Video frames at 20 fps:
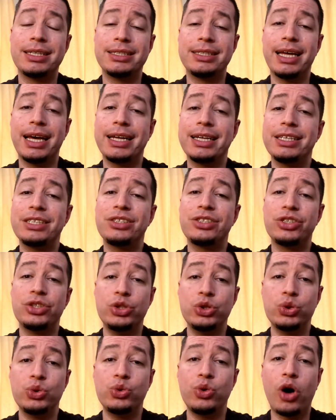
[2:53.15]
That is,
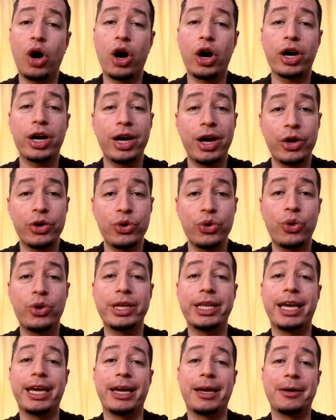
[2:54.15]
you are
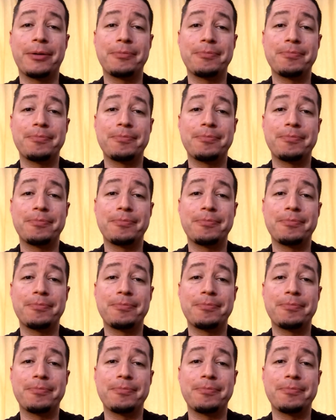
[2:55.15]
annoying.